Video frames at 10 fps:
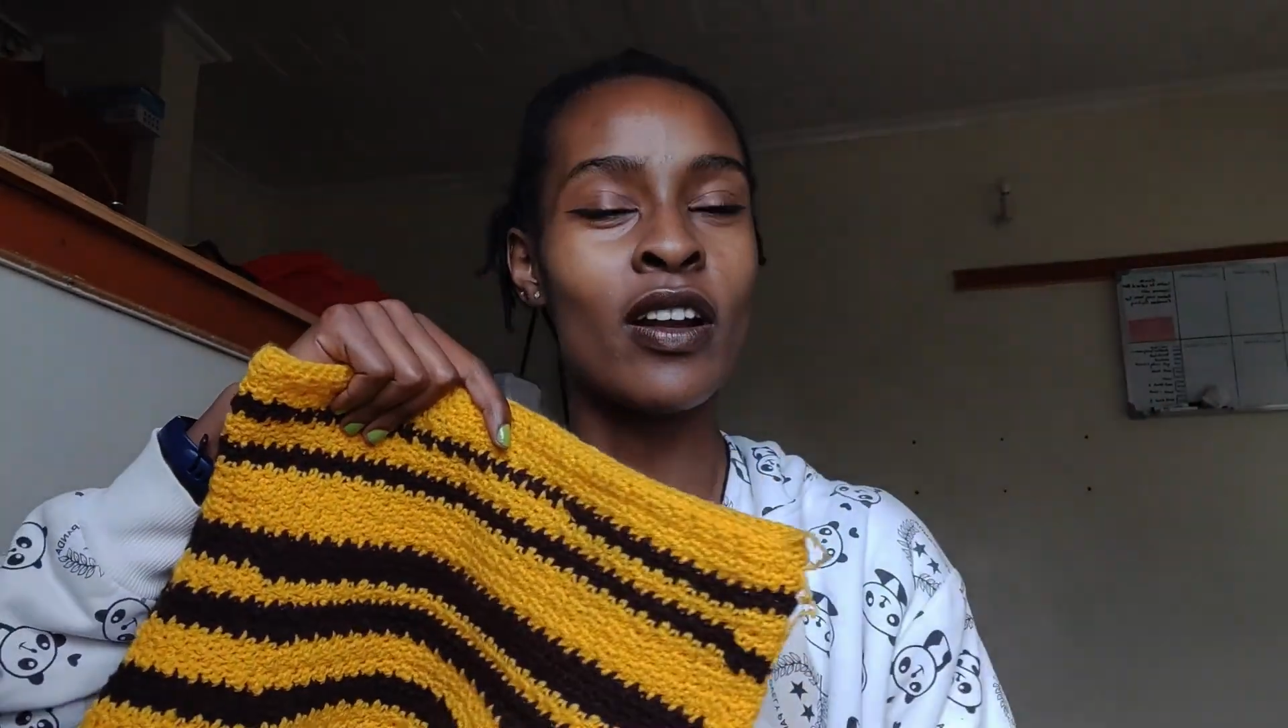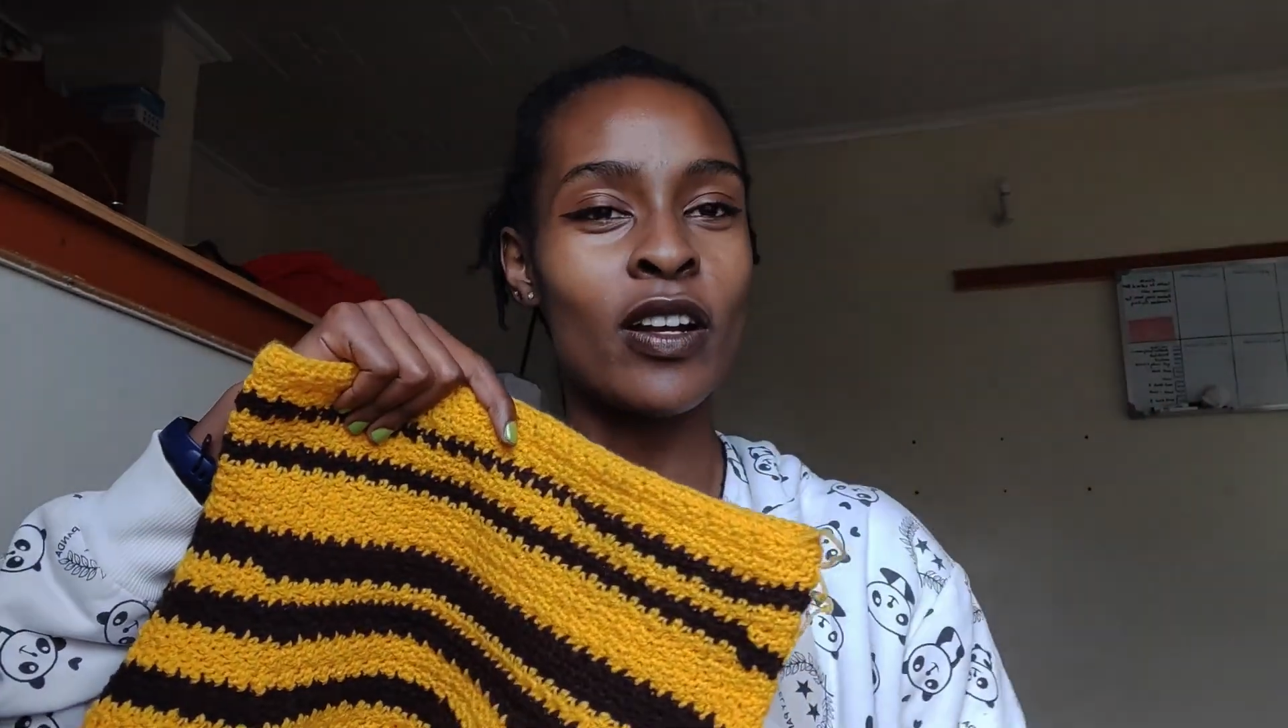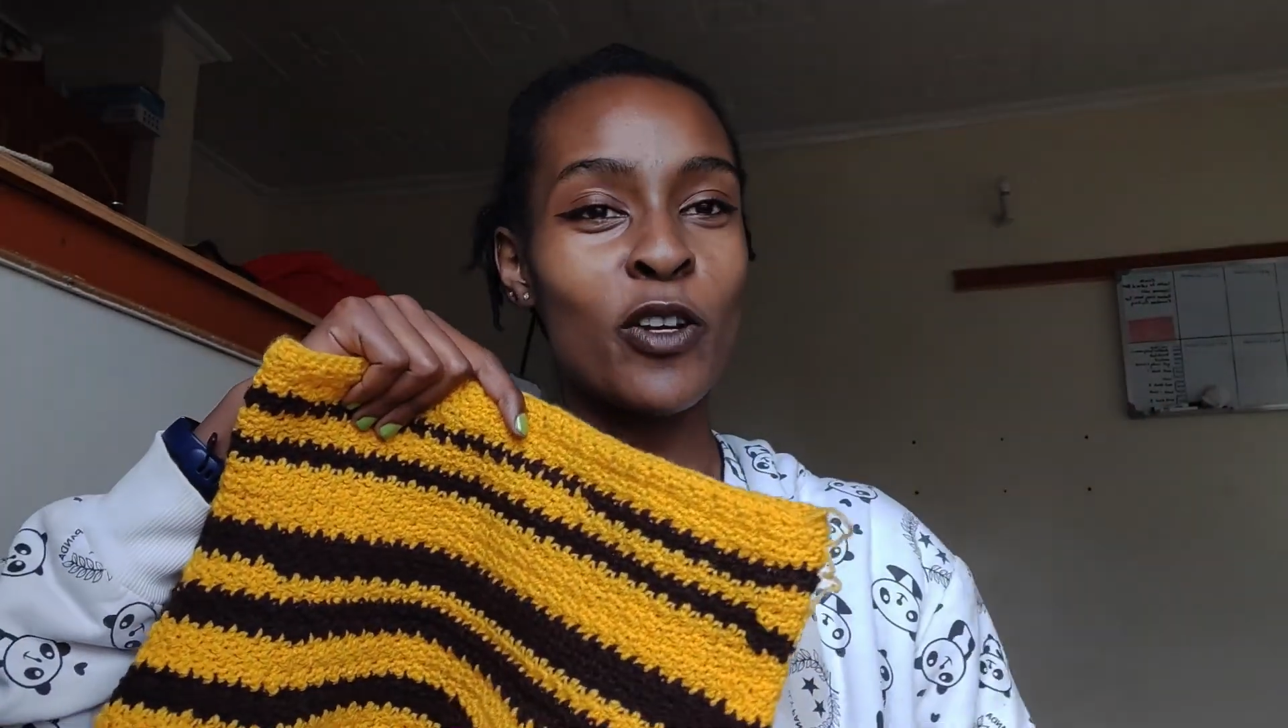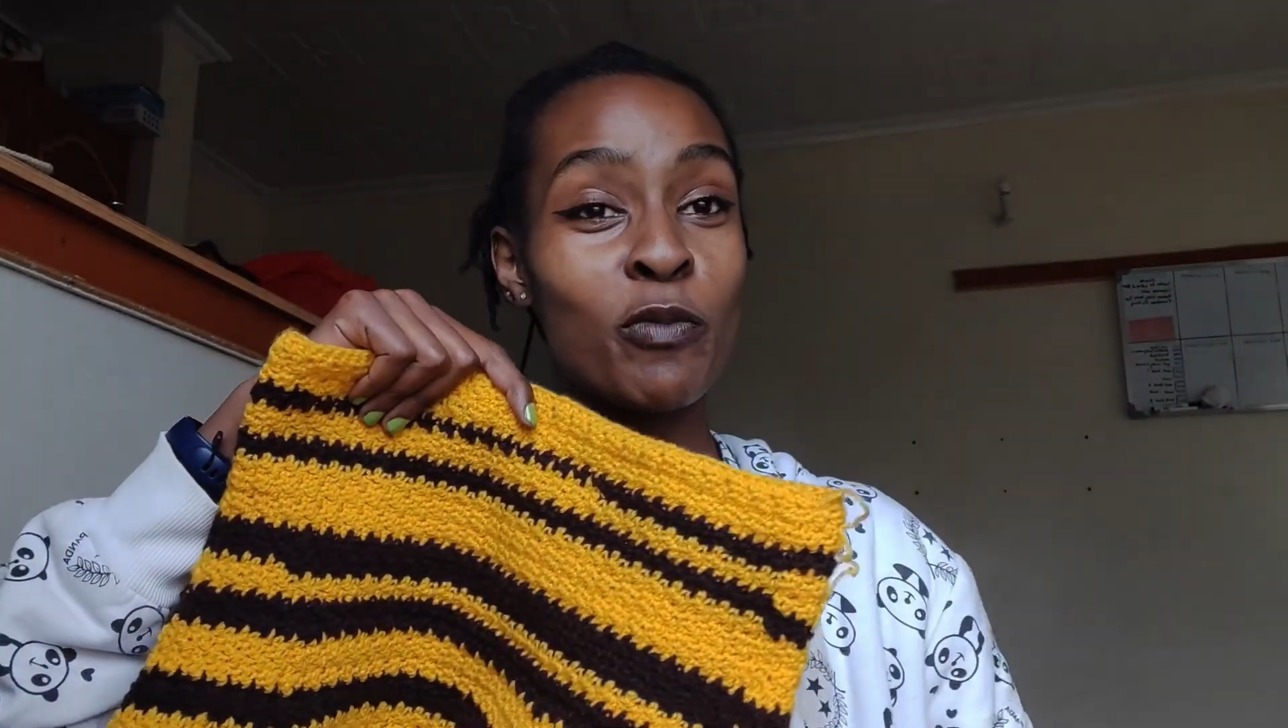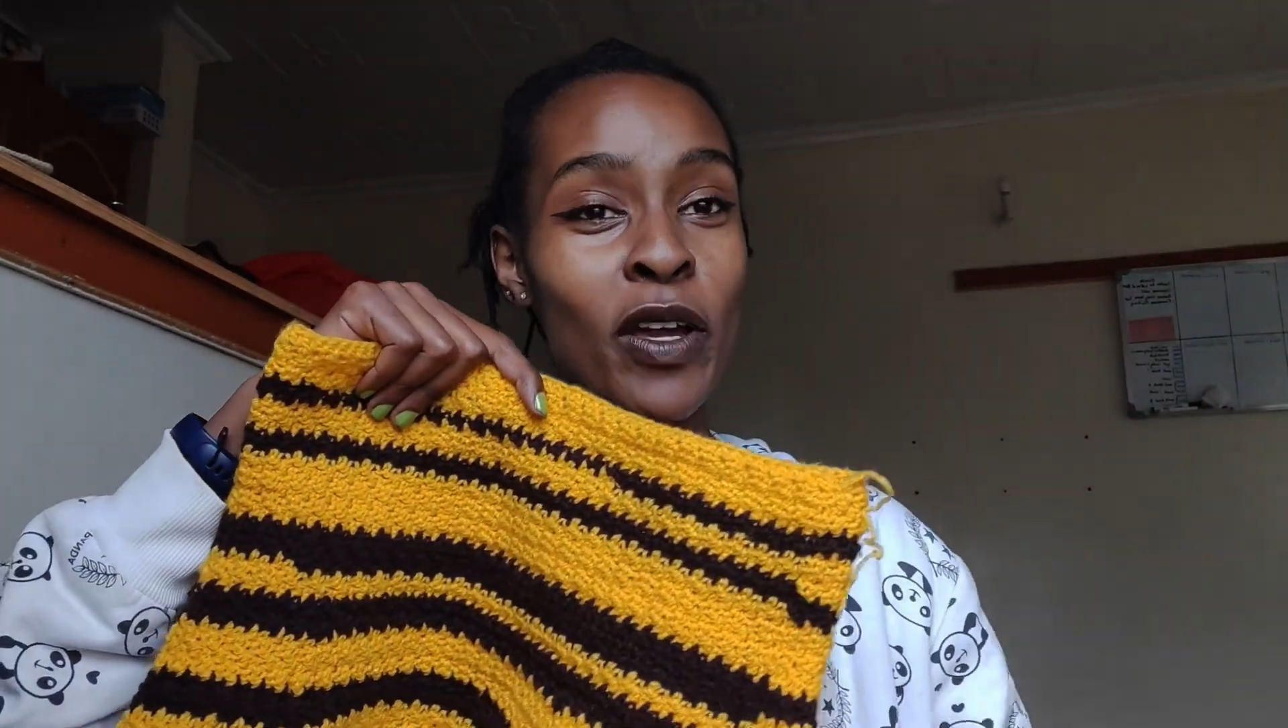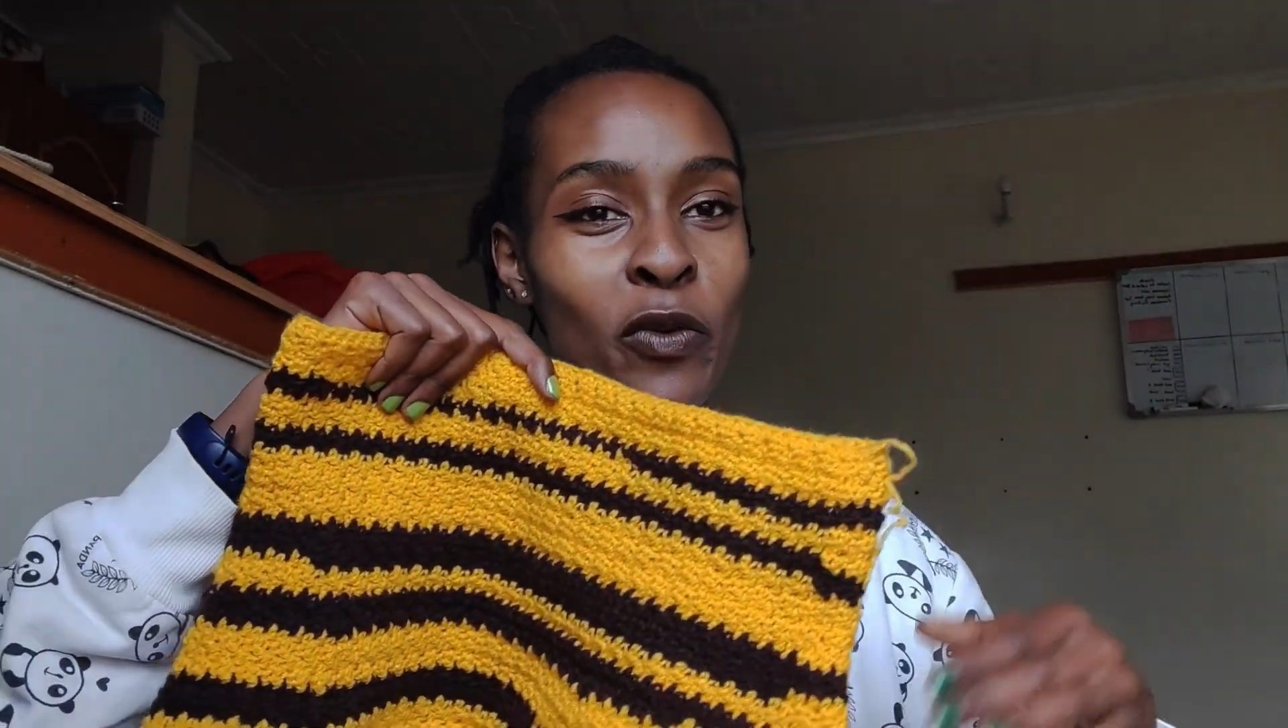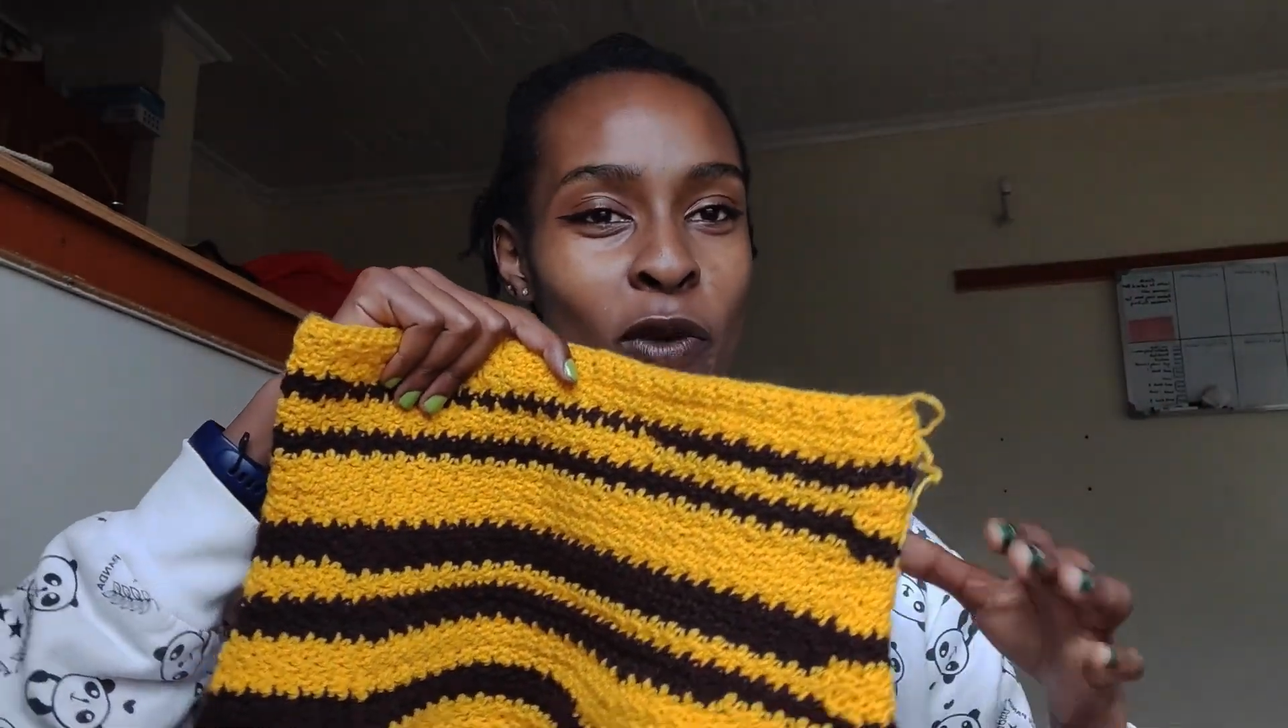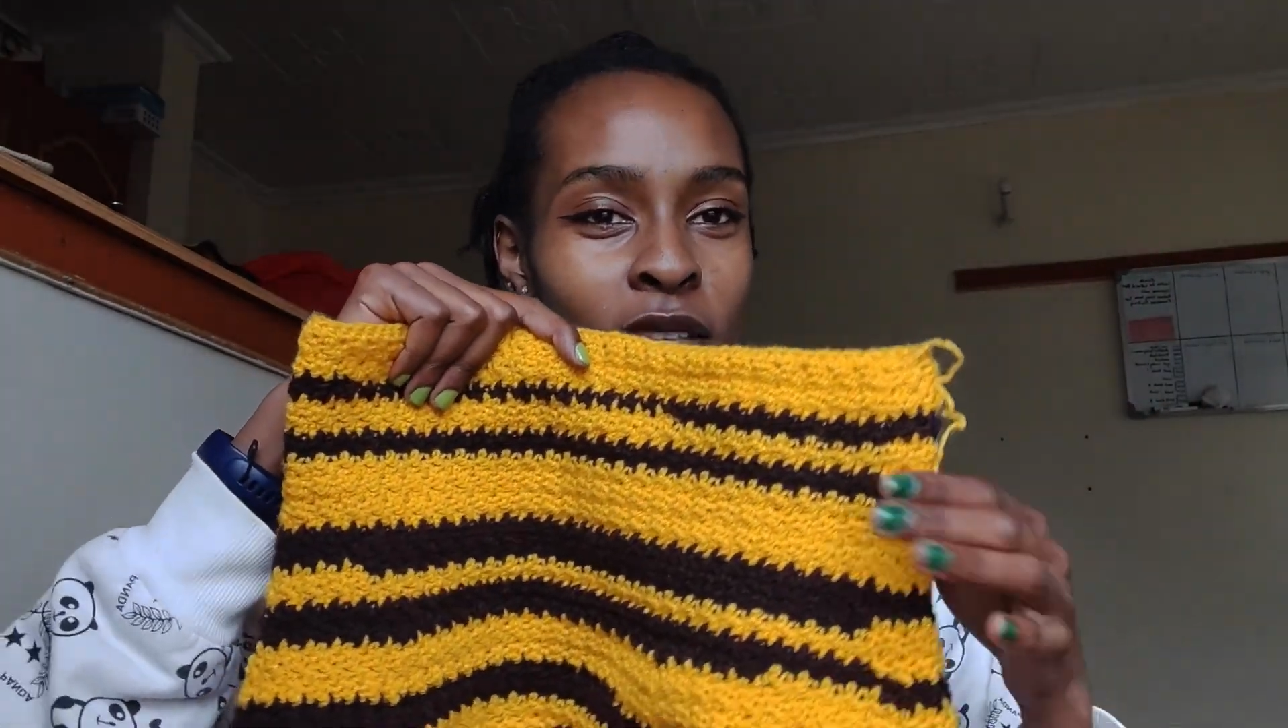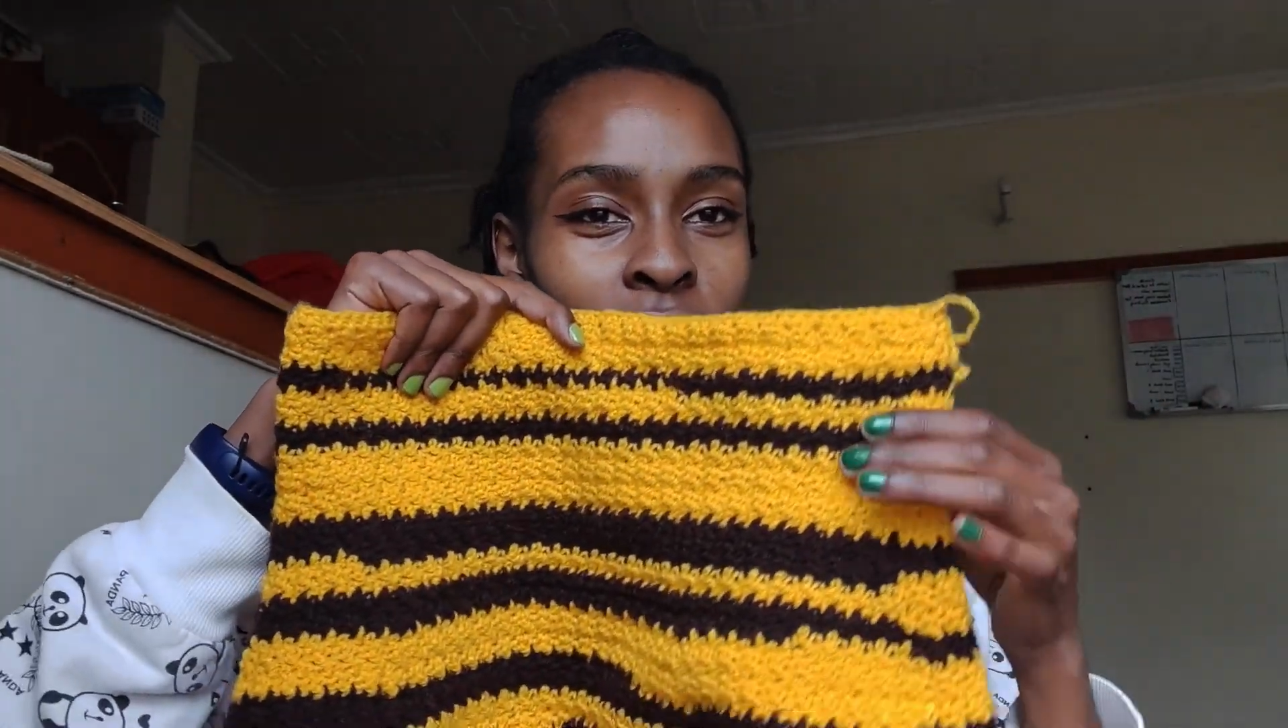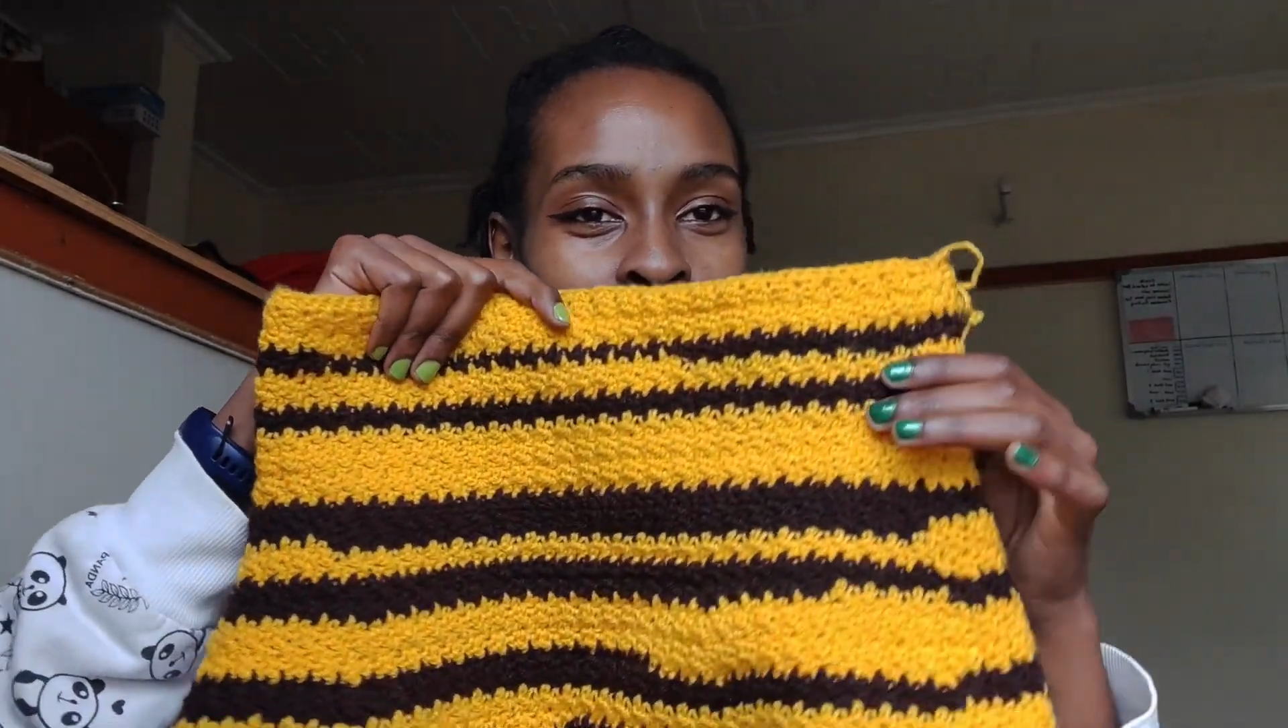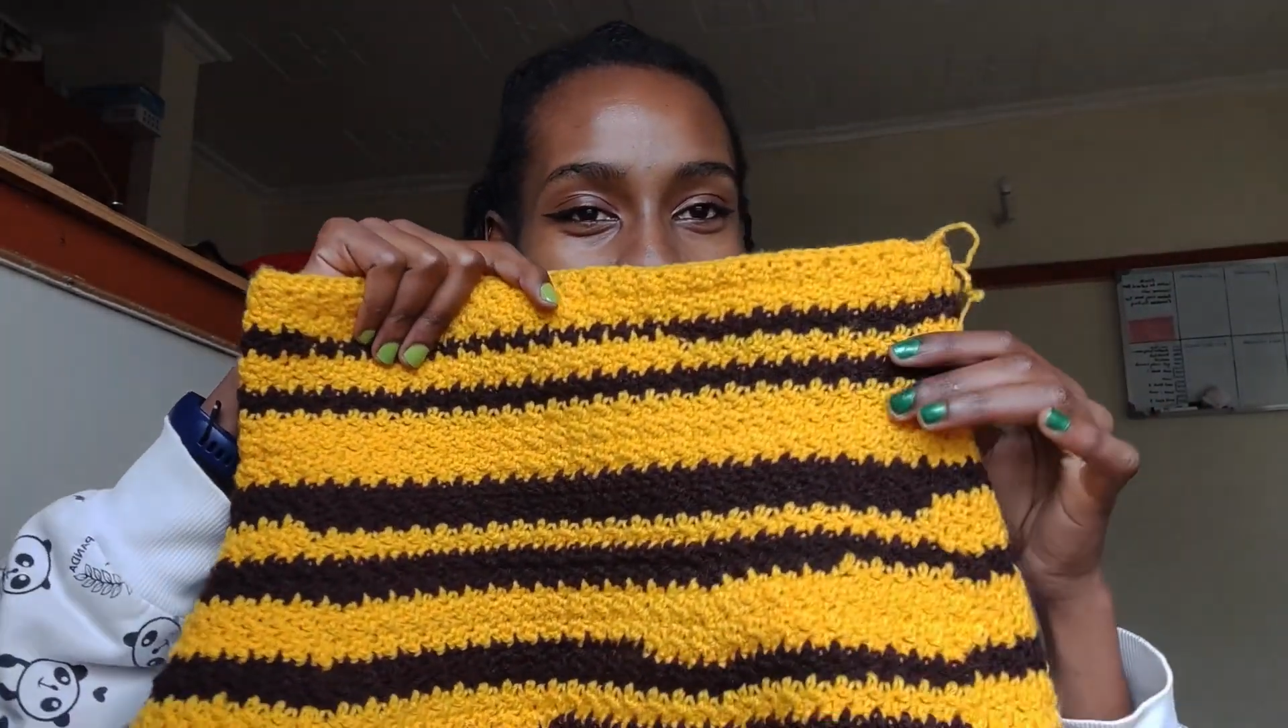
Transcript: around my waist